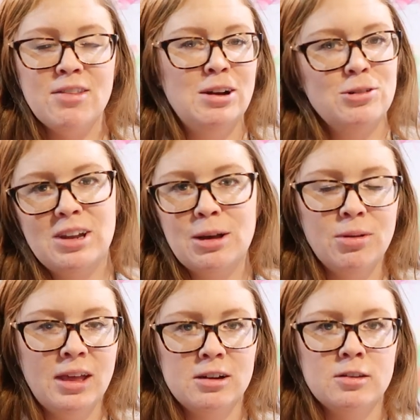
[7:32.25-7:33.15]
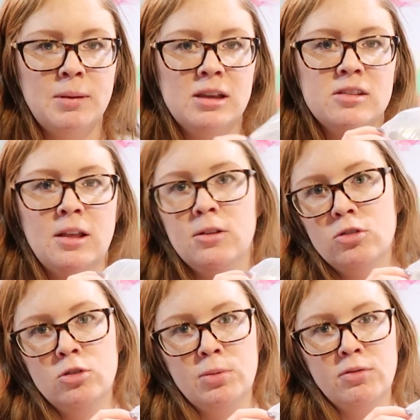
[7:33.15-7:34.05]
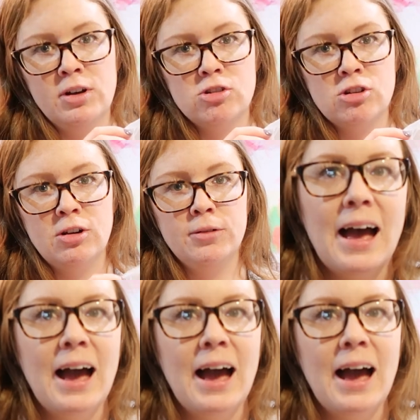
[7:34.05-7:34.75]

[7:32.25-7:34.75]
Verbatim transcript: They don't take up a lot of space, and they're super functional.